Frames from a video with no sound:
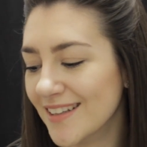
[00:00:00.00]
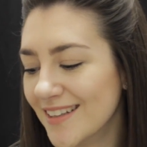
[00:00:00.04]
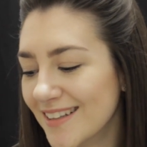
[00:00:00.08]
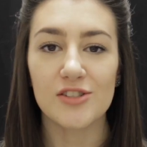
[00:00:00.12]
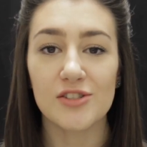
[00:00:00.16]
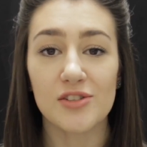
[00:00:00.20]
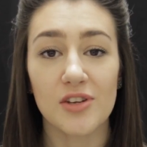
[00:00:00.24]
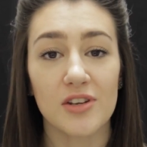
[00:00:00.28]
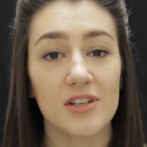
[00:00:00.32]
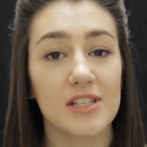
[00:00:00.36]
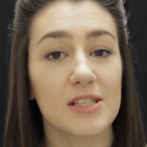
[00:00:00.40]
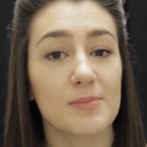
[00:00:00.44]

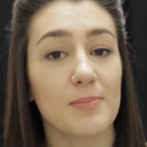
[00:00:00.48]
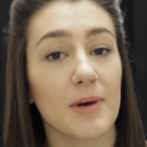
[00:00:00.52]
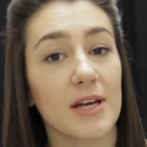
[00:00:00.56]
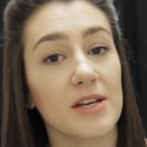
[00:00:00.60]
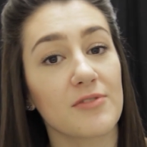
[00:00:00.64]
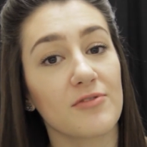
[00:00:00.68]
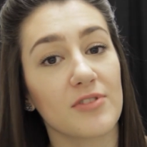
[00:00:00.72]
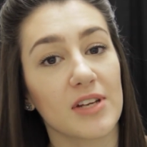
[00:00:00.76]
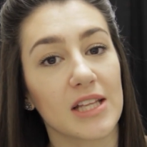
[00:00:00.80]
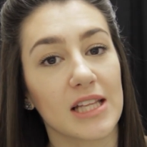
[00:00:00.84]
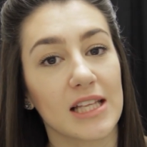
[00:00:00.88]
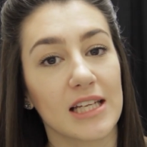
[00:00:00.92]
So
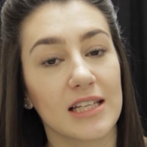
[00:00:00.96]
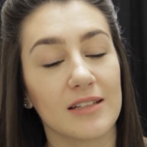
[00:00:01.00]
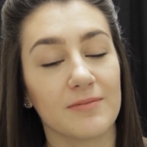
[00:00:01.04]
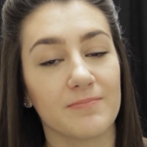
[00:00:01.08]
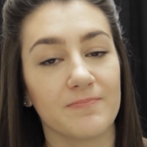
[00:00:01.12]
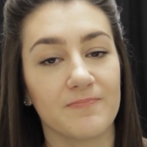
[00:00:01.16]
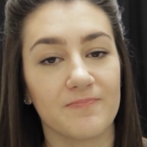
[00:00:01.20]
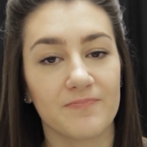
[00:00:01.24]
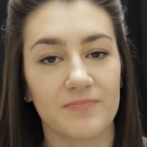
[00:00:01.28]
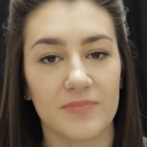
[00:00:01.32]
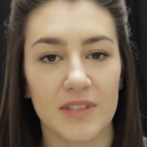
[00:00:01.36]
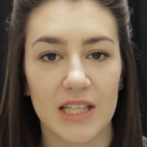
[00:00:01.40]
despite
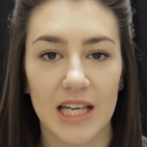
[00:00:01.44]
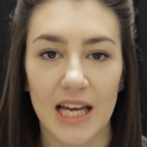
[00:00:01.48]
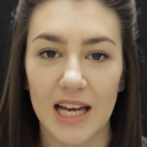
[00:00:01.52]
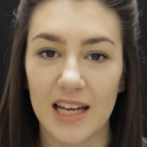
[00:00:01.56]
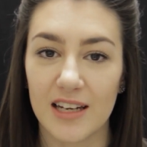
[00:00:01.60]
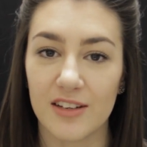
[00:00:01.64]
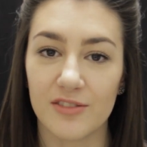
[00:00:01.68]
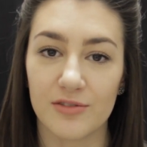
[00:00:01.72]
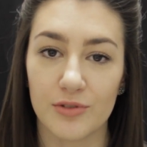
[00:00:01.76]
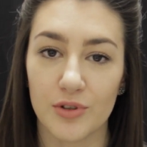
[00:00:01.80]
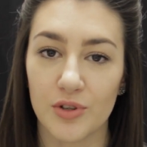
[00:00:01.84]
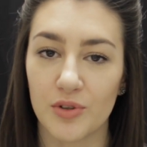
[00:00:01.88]
feeling
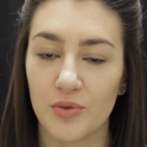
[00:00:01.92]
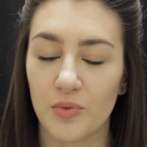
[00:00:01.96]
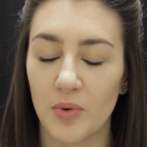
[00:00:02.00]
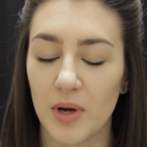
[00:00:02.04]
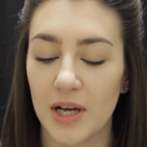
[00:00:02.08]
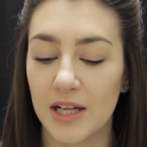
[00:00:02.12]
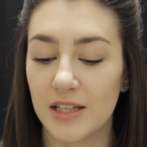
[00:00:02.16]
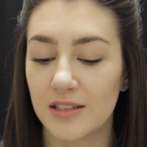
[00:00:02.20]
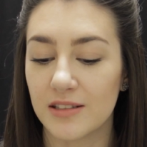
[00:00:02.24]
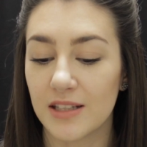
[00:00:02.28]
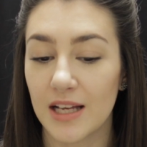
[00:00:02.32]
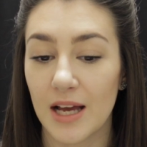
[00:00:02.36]
kind of
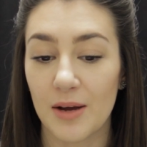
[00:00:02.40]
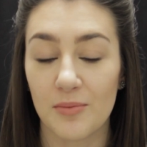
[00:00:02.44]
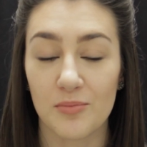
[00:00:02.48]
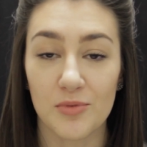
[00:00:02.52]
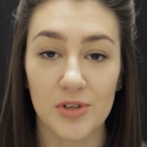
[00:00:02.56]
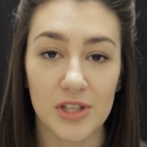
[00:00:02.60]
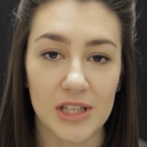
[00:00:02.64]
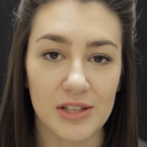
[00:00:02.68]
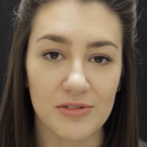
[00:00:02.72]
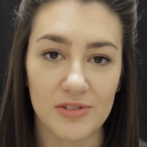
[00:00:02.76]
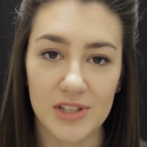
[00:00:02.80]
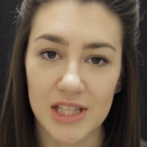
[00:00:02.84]
unwell, I'm
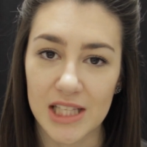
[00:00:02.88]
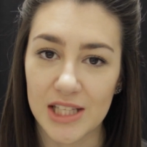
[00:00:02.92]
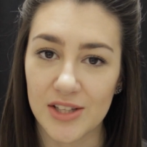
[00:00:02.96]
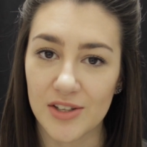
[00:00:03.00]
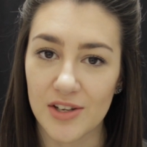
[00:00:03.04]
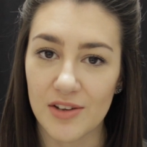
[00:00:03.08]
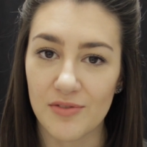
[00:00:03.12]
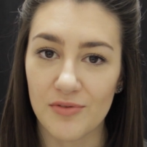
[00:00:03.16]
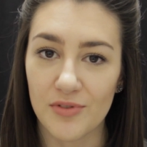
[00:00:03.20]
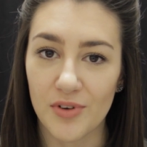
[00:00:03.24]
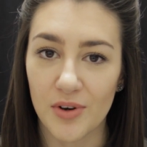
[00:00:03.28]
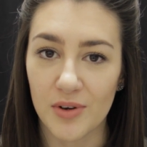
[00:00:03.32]
really, really
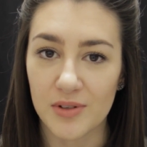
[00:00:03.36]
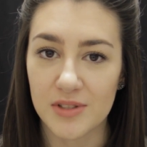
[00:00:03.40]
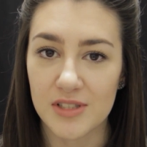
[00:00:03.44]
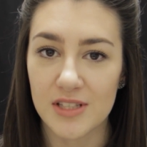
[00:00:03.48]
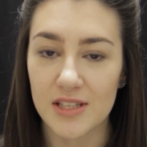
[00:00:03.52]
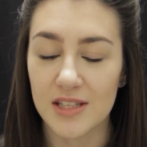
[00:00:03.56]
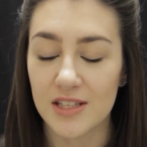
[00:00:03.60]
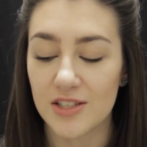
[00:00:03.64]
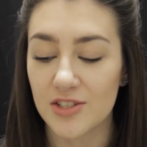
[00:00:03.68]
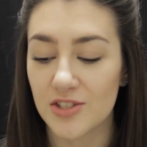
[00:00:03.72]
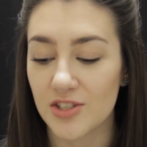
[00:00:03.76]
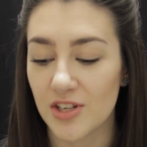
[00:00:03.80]
looking forward
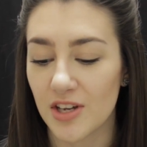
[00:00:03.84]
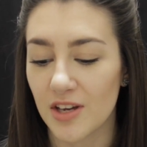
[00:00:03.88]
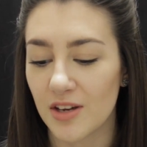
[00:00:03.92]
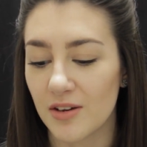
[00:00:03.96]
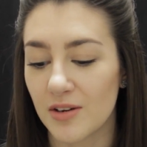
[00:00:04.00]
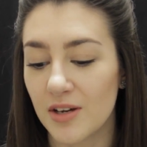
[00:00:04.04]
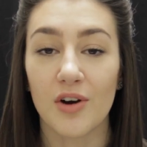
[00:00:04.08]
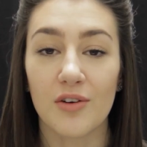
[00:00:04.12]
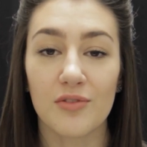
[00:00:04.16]
to this show.